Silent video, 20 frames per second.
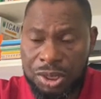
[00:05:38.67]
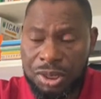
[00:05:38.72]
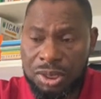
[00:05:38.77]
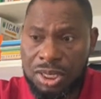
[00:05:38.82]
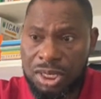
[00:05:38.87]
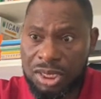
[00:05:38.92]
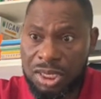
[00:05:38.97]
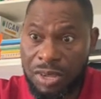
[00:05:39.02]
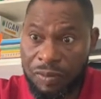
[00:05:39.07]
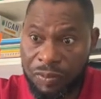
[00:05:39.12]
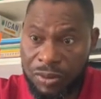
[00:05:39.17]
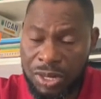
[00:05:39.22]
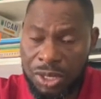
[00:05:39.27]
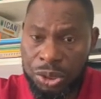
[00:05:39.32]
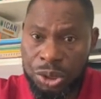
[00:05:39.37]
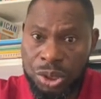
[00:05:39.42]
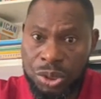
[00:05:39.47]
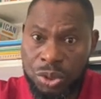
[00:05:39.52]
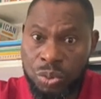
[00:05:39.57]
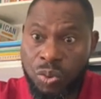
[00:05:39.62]
These
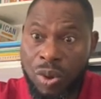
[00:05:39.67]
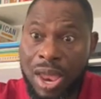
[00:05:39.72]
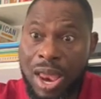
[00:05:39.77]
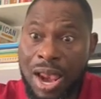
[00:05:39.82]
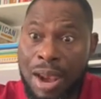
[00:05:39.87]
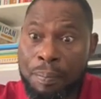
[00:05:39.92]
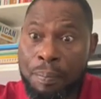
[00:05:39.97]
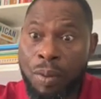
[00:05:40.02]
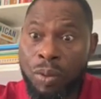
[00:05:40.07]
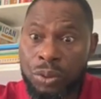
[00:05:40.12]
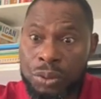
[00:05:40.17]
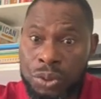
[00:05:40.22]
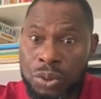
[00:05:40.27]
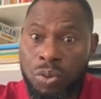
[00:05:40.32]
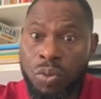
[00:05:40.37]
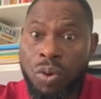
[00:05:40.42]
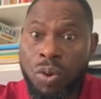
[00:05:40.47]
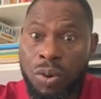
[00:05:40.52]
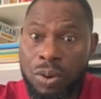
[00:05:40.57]
definitions will help us to